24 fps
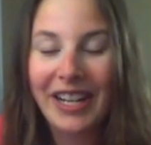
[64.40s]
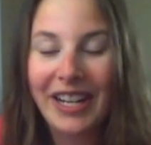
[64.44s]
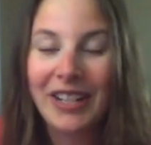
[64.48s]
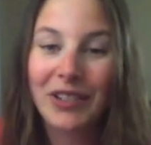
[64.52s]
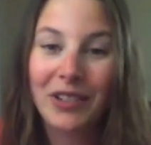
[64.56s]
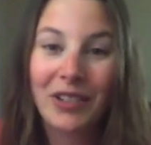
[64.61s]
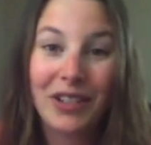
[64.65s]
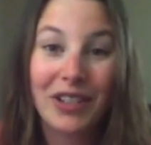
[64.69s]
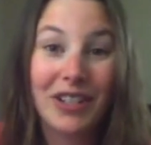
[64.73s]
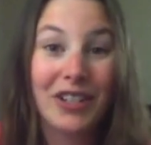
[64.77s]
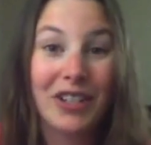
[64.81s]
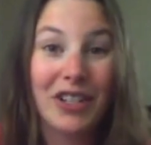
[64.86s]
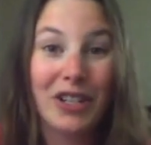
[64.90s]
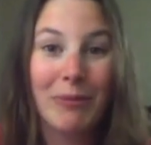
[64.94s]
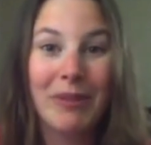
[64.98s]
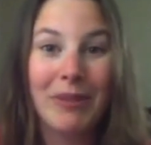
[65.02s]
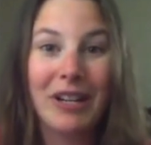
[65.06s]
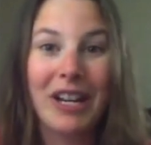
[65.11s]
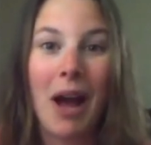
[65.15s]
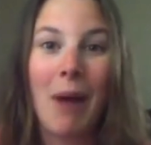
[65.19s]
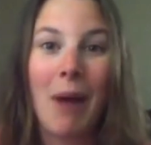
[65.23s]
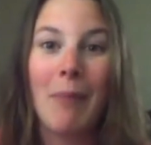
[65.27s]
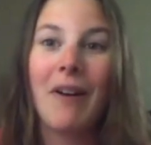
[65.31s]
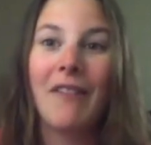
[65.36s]
in order to
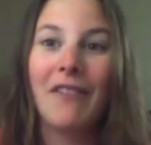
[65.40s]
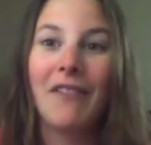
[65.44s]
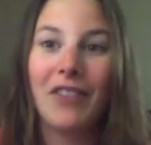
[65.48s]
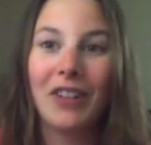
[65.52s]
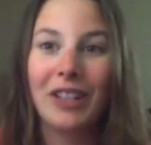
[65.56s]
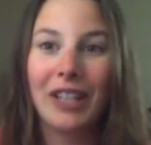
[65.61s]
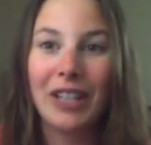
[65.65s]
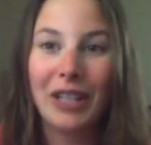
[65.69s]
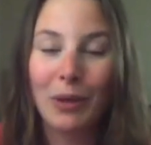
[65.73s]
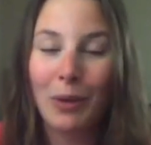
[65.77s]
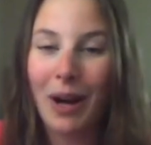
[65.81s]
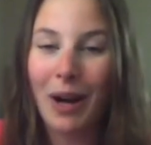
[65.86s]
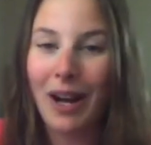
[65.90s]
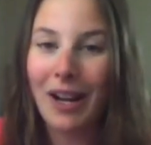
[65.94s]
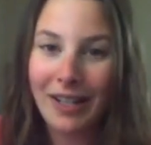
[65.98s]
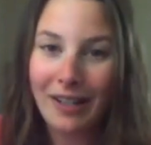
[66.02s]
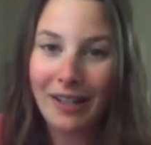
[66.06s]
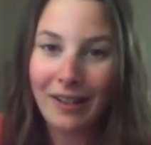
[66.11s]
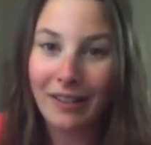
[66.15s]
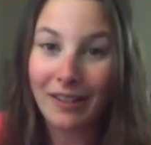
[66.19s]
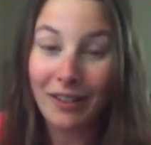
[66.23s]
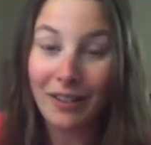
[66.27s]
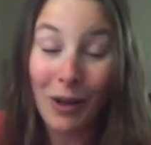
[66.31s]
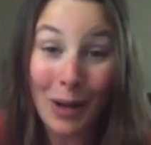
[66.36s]
become a fully
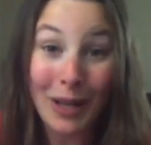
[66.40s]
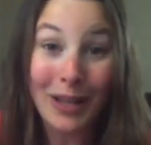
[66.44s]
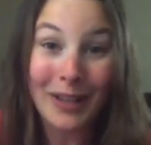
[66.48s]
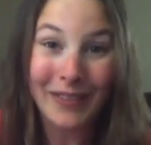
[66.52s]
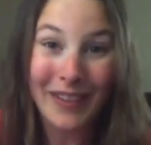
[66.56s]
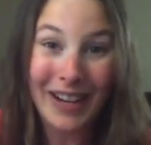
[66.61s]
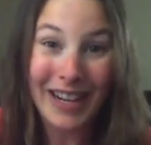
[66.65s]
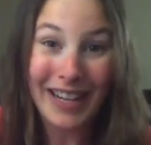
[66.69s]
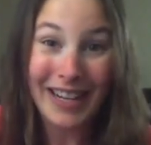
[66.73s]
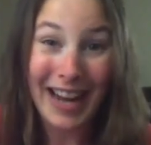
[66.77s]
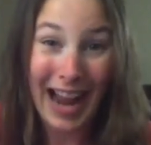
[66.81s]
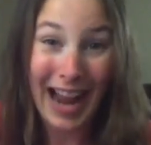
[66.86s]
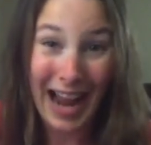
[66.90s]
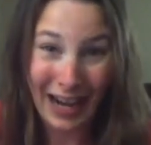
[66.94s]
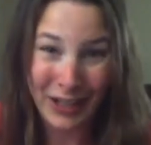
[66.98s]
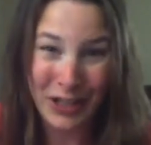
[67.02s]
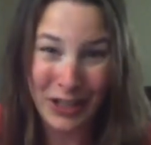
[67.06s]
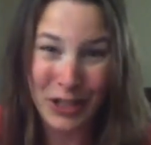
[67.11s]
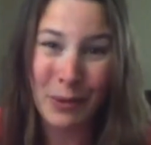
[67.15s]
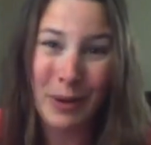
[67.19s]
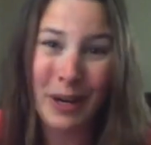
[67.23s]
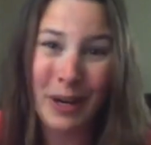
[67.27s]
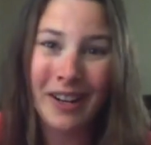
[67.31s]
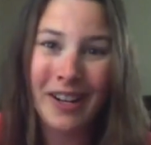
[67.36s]
qualified
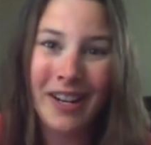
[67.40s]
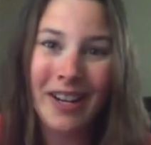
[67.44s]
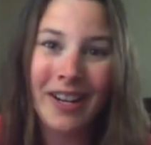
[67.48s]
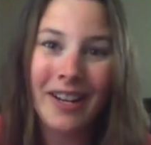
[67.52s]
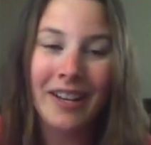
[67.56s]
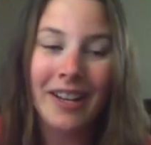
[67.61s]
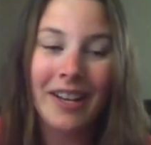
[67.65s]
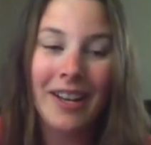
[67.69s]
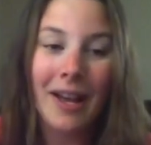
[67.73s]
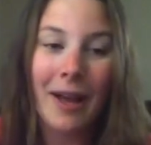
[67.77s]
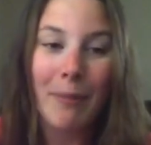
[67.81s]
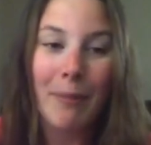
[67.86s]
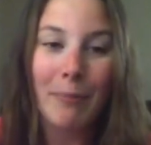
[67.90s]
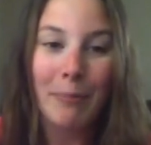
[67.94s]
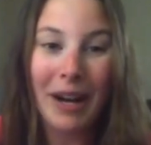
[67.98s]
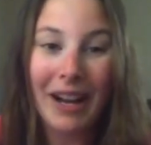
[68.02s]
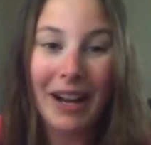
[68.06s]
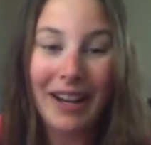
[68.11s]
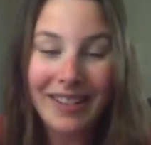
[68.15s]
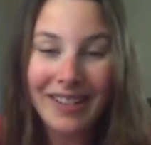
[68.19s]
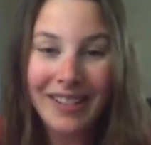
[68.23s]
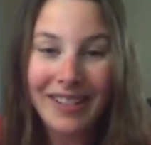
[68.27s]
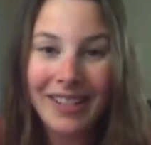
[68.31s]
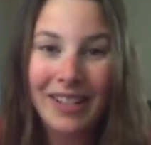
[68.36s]
actuary,
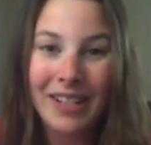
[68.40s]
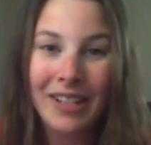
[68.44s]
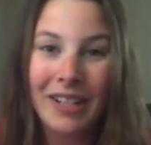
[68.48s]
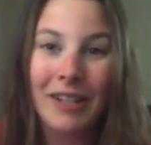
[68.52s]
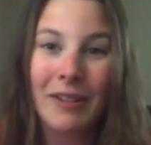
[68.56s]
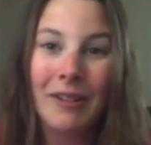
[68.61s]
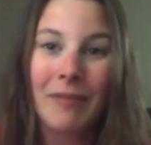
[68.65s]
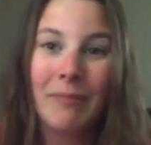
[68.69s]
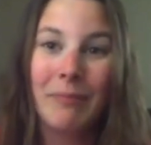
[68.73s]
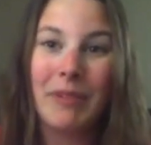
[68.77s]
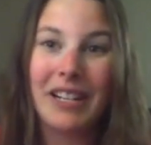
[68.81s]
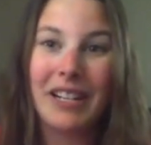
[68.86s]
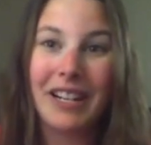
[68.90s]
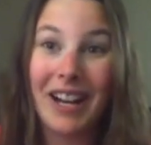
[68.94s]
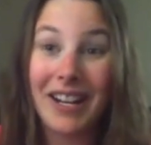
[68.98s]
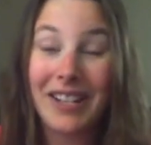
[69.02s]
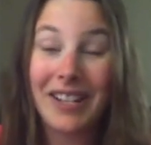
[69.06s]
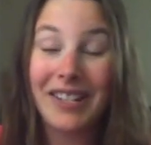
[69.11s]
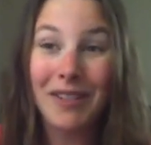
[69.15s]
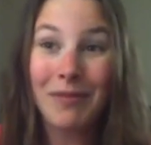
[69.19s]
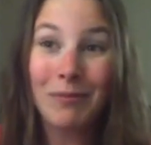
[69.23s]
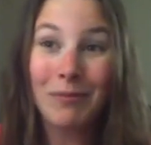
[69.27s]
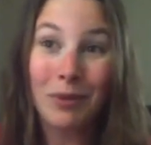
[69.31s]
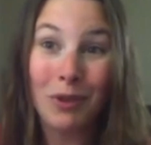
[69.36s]
but because
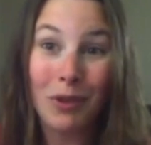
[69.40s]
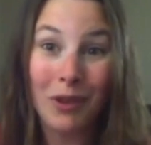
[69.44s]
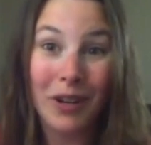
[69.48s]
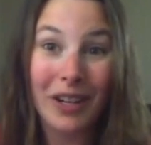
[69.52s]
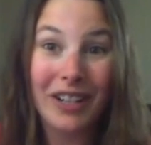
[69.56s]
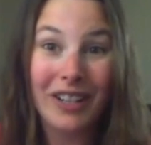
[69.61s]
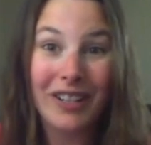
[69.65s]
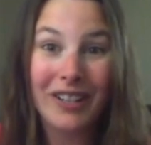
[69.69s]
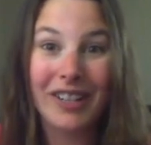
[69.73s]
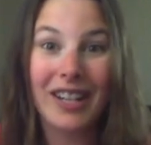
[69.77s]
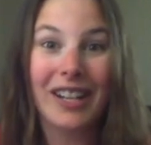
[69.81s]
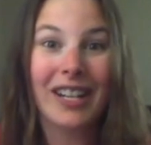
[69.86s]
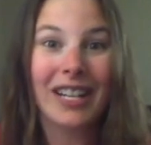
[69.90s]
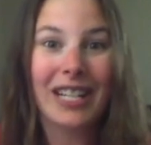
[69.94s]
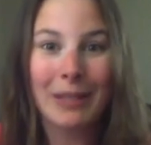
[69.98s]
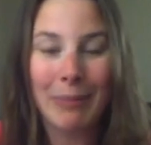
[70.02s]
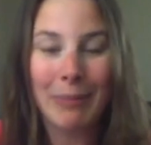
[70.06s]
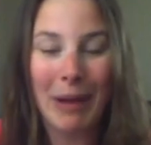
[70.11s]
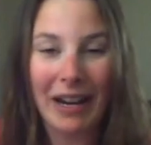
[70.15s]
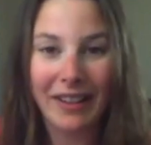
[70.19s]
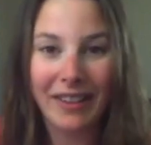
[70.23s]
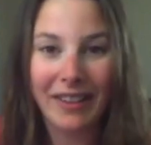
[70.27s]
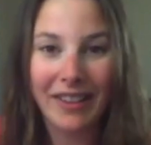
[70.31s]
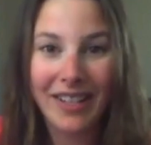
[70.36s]
employers
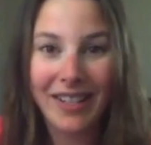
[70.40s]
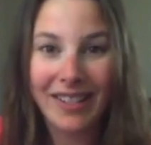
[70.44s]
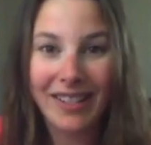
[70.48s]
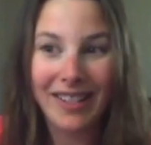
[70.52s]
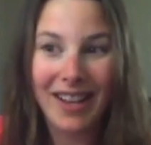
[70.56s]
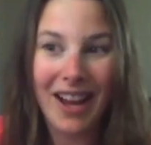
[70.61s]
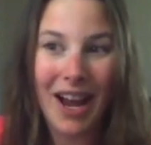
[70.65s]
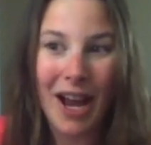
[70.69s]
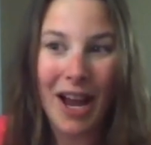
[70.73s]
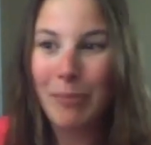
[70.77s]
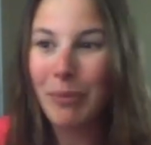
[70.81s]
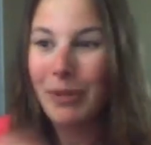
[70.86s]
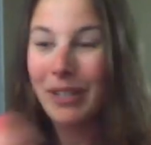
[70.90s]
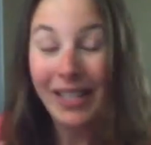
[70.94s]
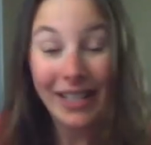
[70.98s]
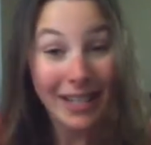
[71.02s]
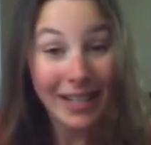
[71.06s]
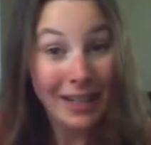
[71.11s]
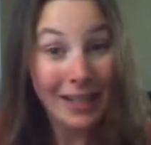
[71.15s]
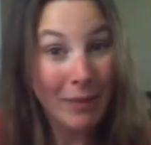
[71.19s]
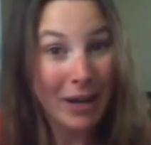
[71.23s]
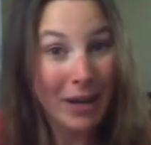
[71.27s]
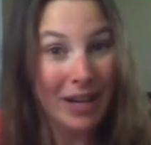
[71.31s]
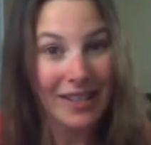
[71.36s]
expect this, I put it
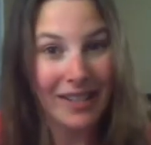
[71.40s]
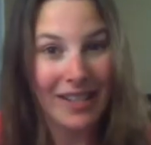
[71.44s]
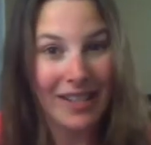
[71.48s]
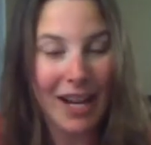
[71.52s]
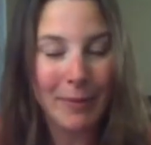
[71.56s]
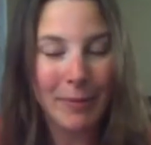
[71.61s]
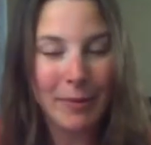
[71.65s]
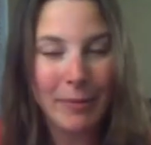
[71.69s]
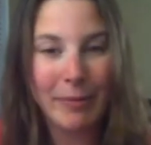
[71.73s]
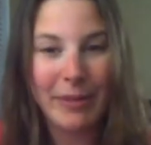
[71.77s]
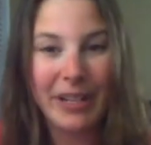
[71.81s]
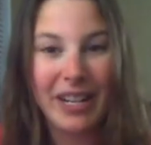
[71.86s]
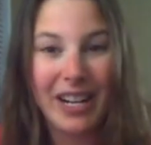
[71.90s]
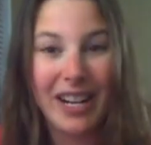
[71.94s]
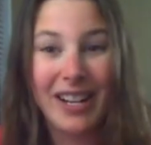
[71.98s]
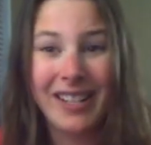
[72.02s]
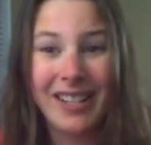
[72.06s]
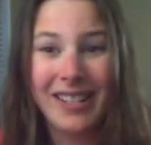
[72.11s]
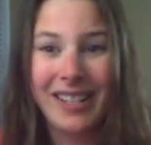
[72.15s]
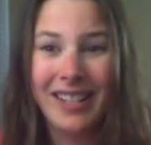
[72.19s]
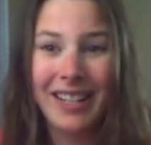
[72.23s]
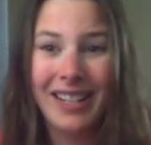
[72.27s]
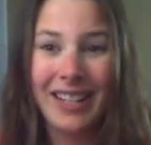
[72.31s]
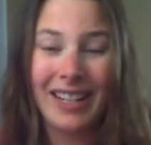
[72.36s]
in my steps because
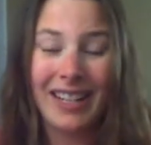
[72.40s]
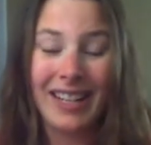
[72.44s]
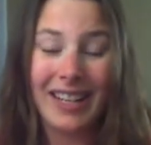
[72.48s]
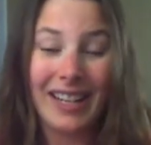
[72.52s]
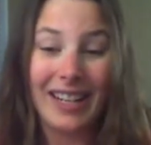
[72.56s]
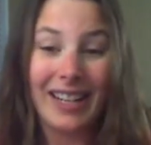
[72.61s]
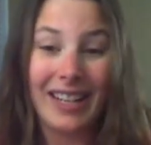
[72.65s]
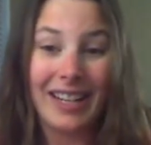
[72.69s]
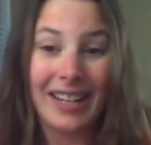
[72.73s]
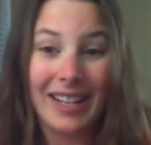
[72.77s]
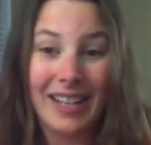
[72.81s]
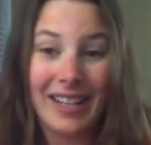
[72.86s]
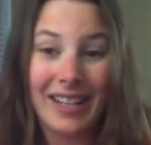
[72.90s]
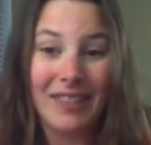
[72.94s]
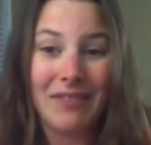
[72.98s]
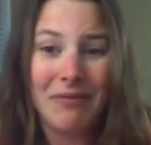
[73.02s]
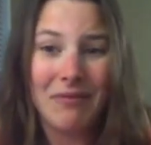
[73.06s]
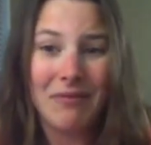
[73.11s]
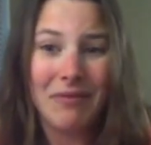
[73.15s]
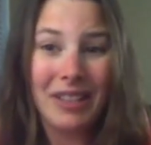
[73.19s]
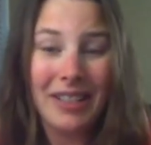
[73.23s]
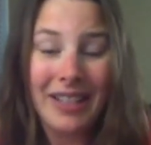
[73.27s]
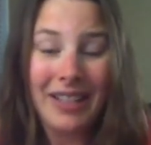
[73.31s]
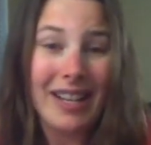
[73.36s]
it
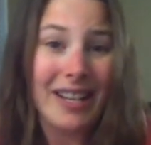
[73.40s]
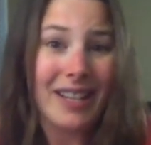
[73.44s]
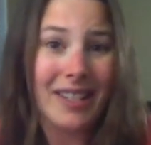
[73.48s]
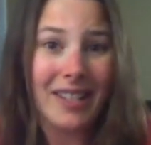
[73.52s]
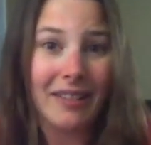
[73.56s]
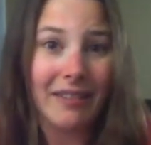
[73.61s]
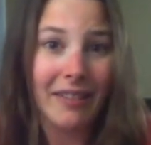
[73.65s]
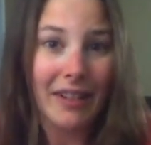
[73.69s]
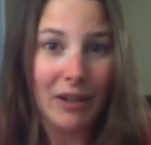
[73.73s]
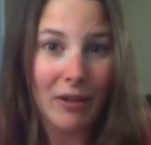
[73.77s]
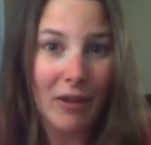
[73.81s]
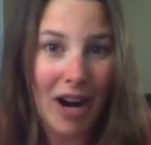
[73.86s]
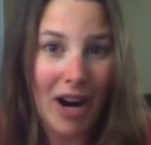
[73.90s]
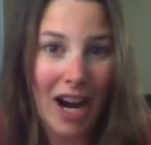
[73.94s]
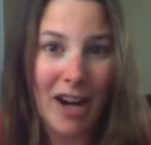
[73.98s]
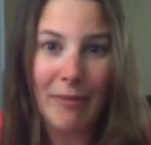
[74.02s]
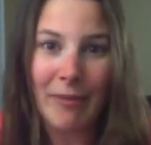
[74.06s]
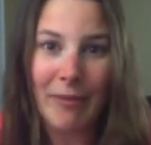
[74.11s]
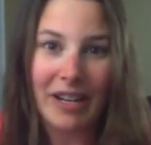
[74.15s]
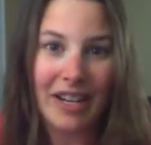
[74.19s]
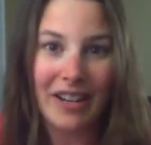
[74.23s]
really is a requirement.